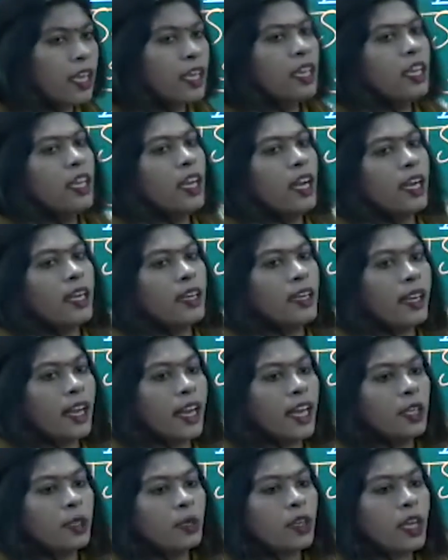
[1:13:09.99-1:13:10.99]
and try
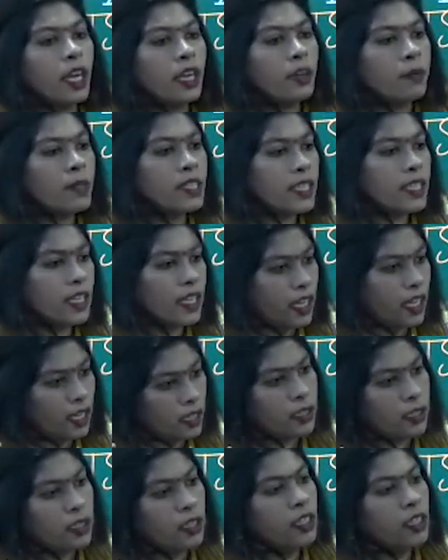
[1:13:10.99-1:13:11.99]
to convince again
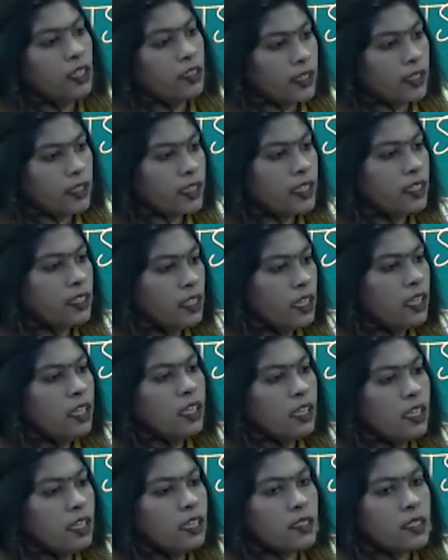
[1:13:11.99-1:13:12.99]
the
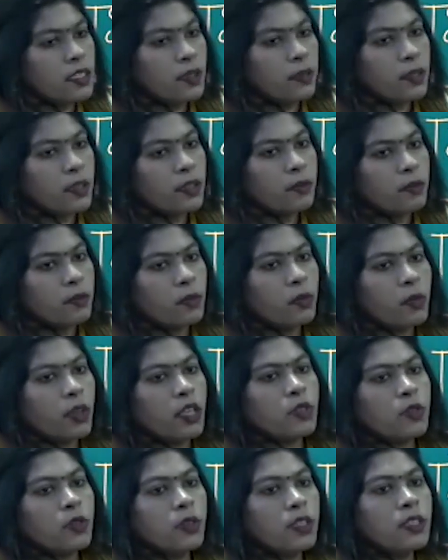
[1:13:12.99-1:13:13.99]
receiver. Okay,
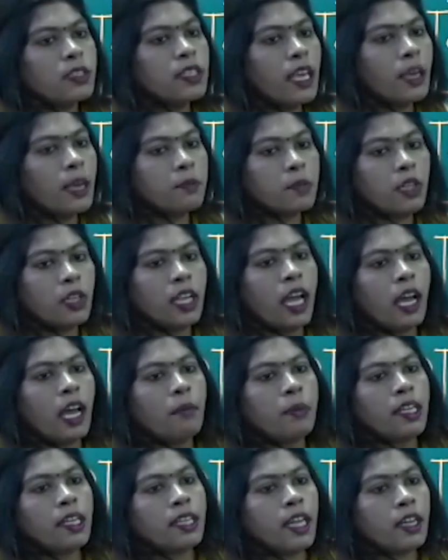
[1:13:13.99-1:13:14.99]
so this keeps on
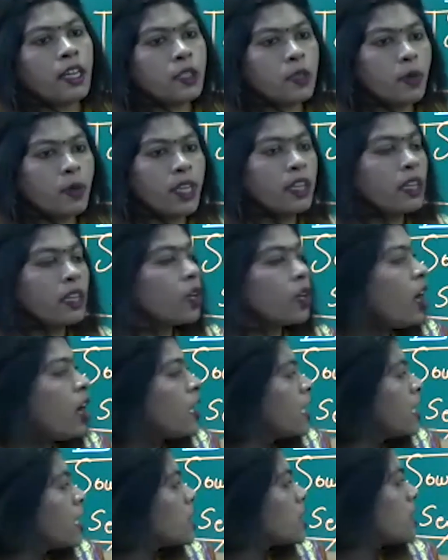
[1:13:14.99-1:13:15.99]
happening. That is why
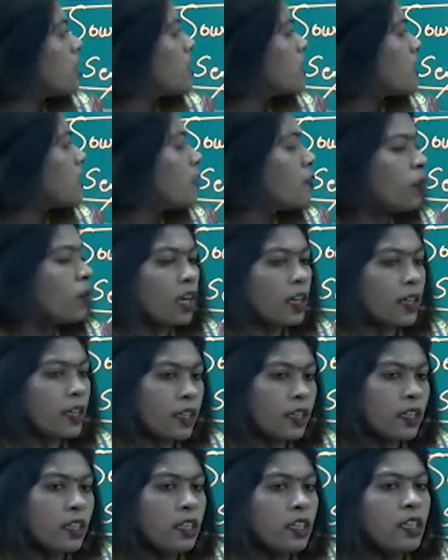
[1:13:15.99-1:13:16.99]
cognition is involved.
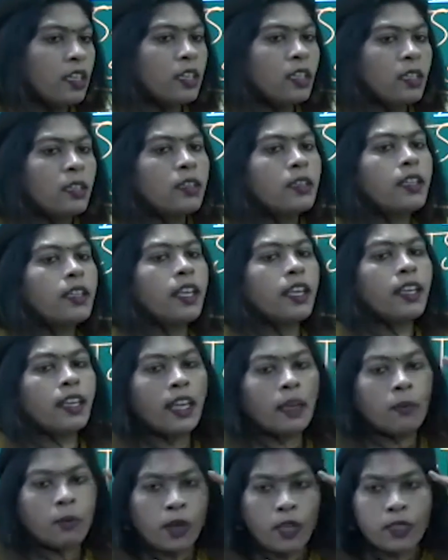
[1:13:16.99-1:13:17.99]
Thinking
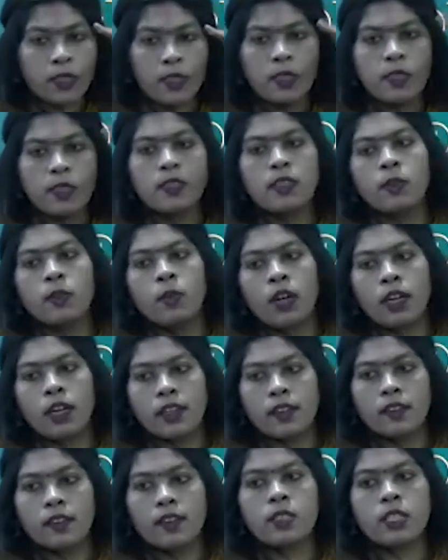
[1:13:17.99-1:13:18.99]
process is involved in
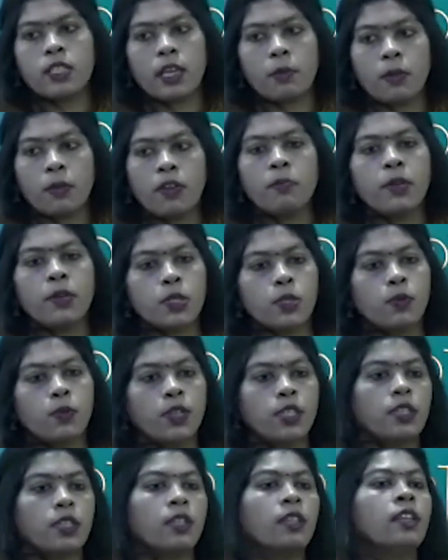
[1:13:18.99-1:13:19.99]
this type of
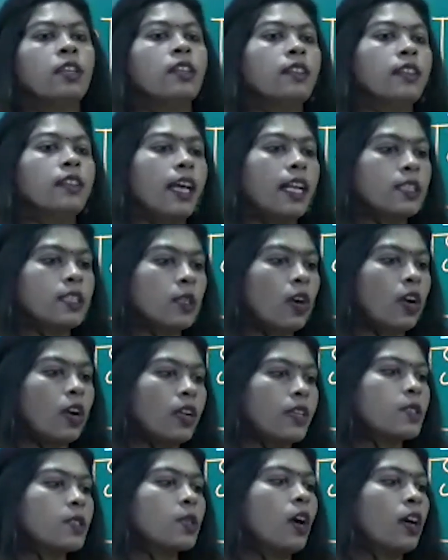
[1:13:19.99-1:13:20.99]
persuasion. That's called
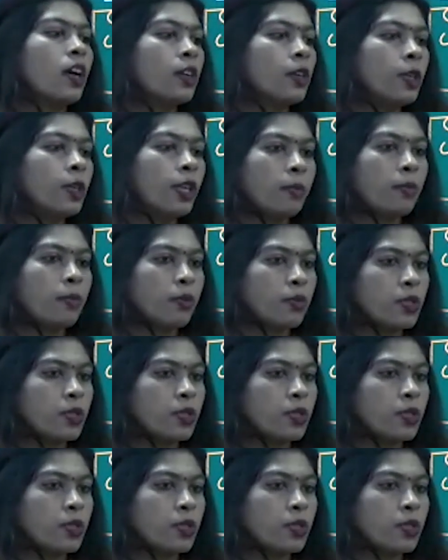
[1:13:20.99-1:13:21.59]
as cognitive approach.